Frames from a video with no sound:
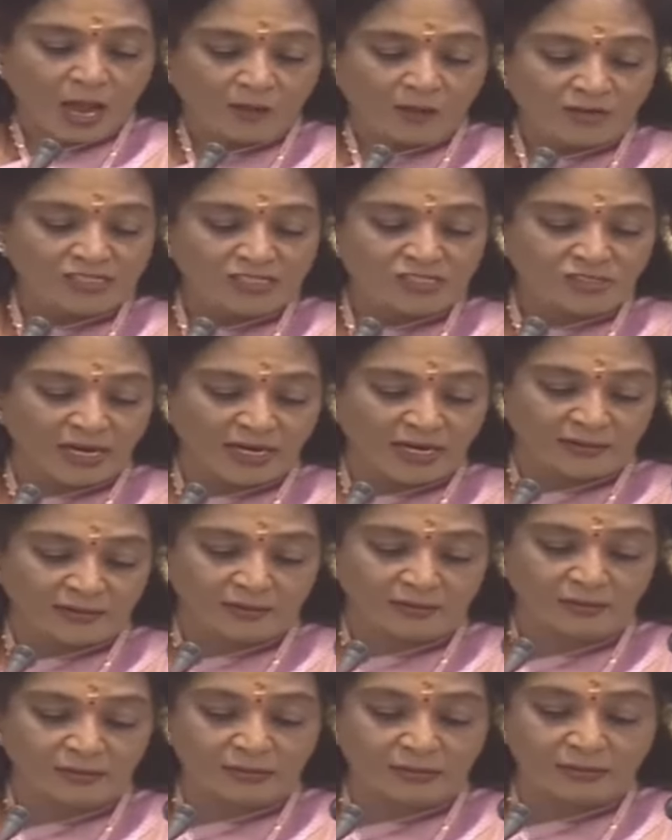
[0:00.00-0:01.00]
Our state
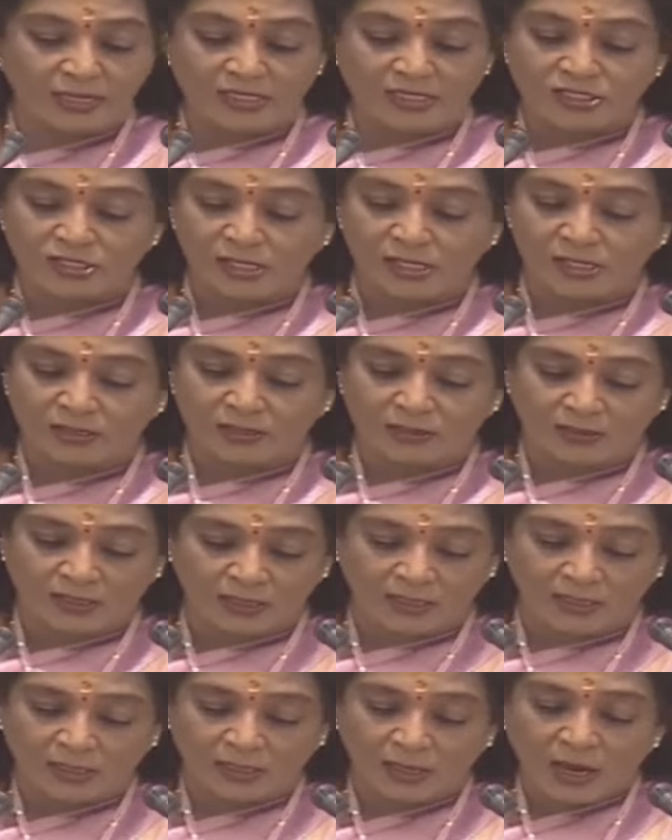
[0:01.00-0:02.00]
nestled
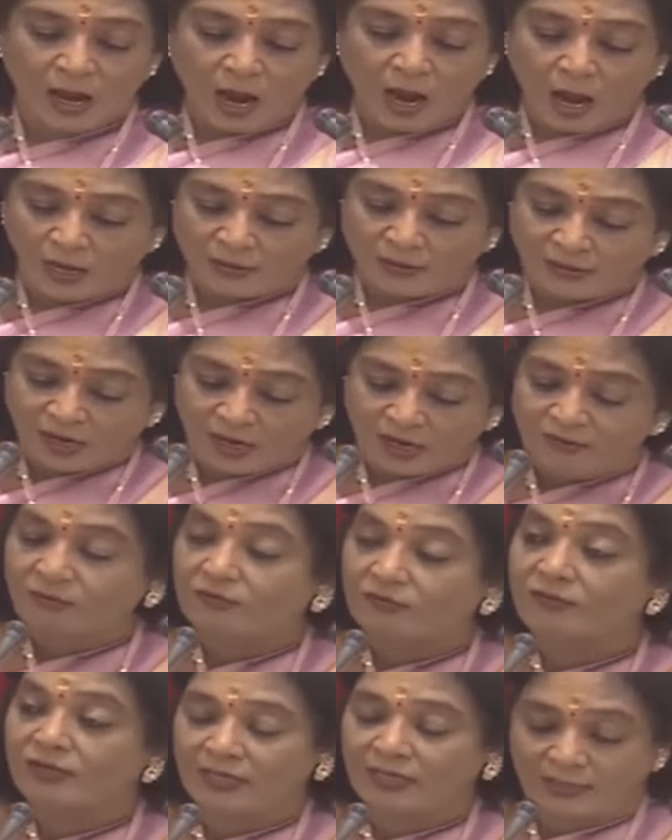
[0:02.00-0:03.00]
the heart of
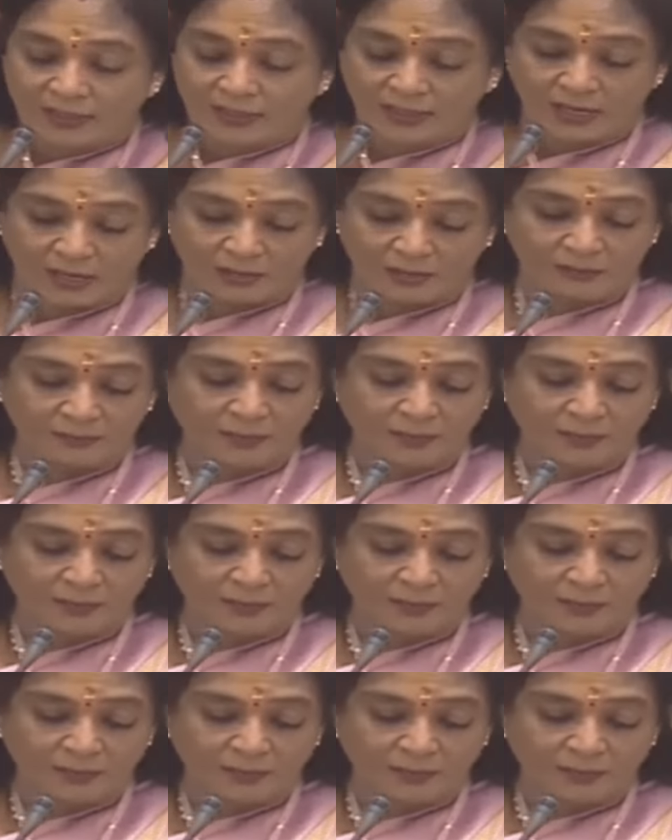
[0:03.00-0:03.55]
India